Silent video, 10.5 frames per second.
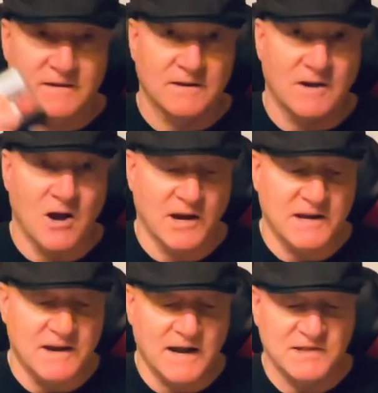
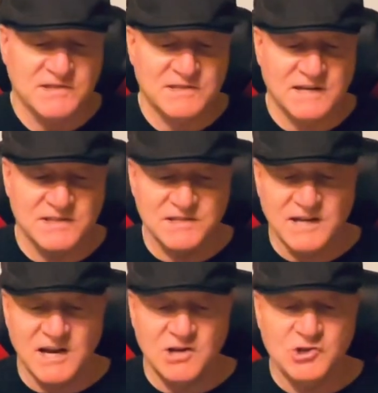hockey dice,
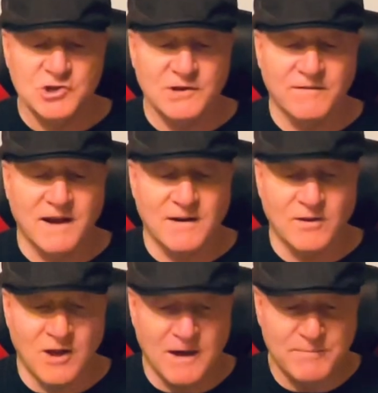SCH. I've
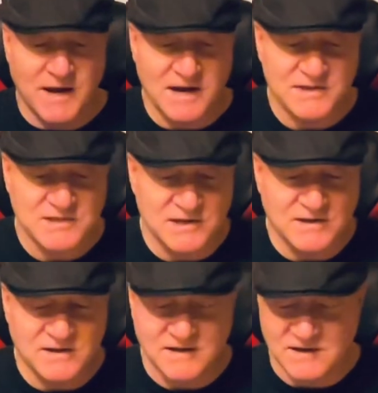got lob dice
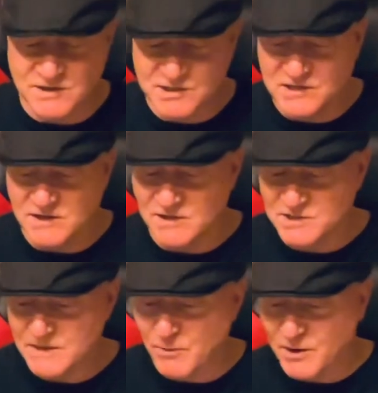in a
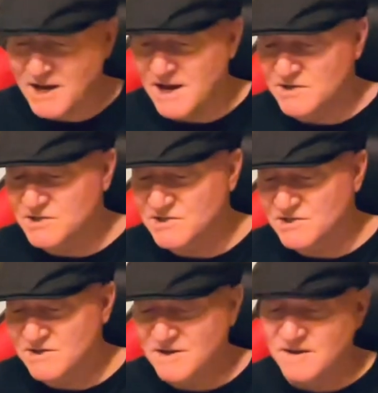separate
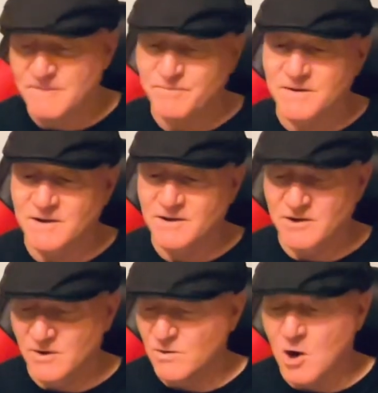case. And, you
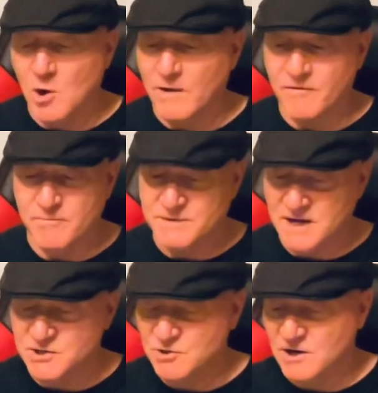know, all of them.
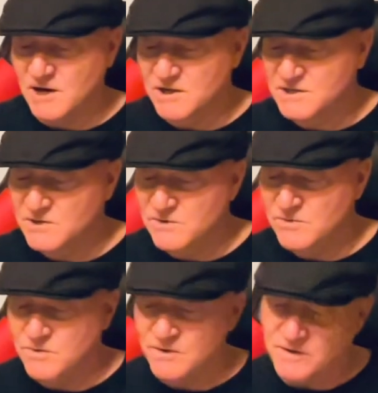Dice United
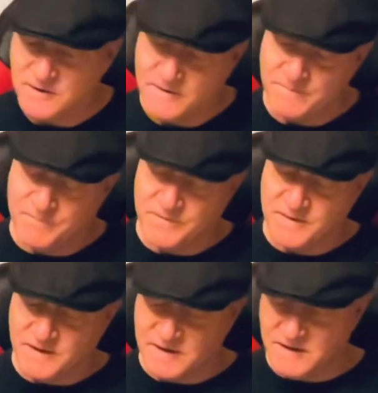2,
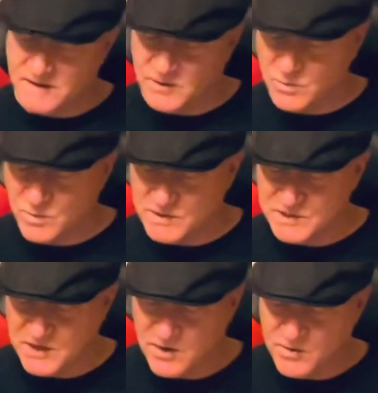Grid
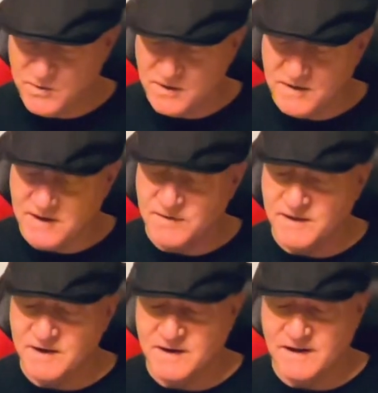Zone, and
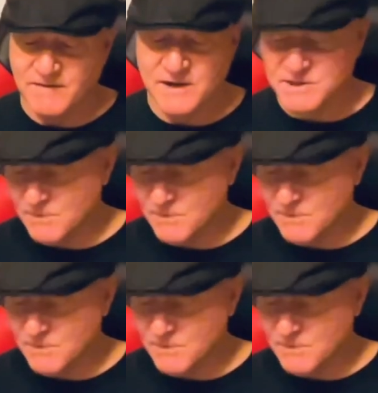then I've got some